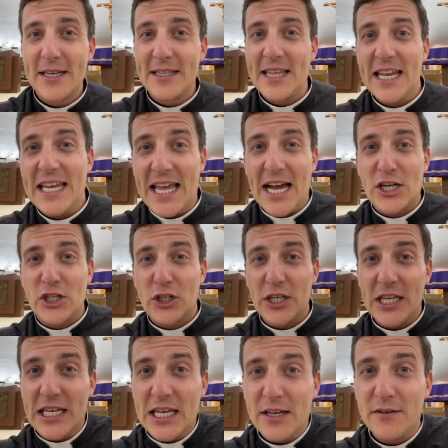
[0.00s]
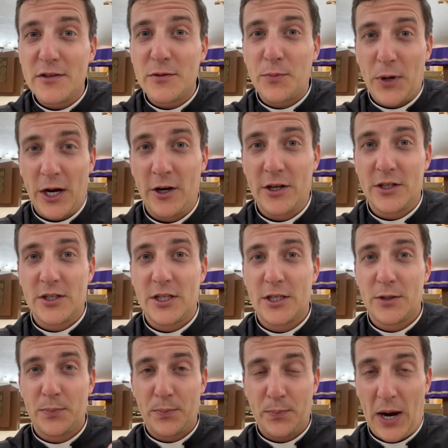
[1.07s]
That he actually gives parents
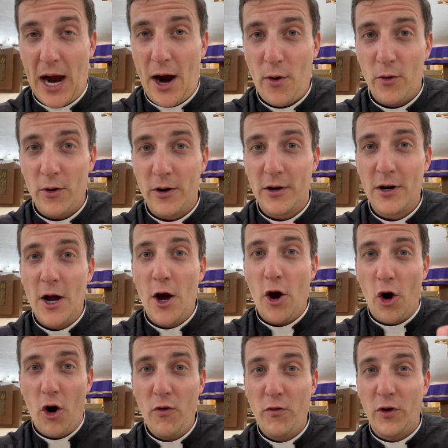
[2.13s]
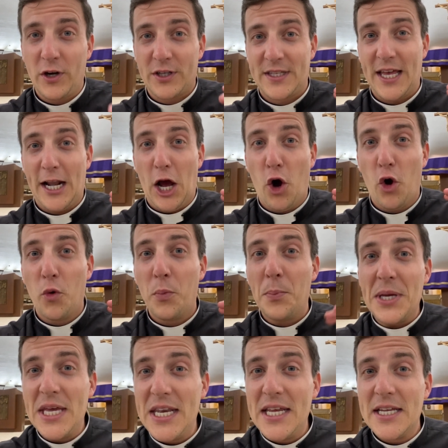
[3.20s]
this power over us that
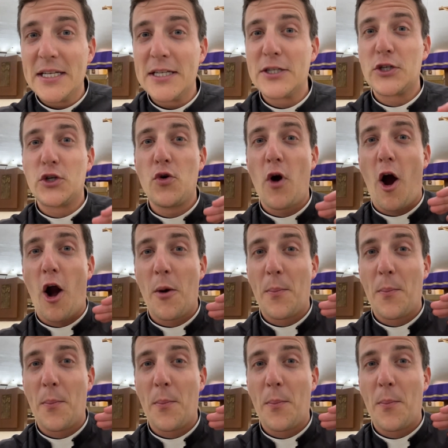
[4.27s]
obedience to our